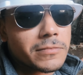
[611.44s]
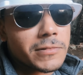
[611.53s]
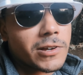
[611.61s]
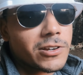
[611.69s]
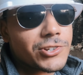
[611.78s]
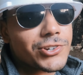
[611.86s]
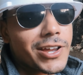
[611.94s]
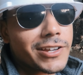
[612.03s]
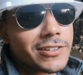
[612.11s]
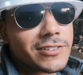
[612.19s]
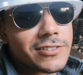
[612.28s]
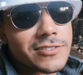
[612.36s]
our
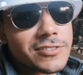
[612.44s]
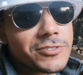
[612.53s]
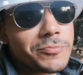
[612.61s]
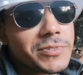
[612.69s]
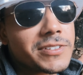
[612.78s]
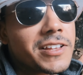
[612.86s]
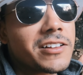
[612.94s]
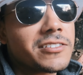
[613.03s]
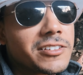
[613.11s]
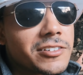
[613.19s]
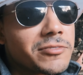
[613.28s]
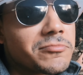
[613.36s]
dragon could still be down
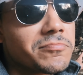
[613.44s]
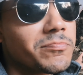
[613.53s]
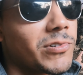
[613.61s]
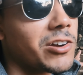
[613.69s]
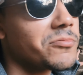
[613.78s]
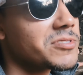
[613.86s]
there probably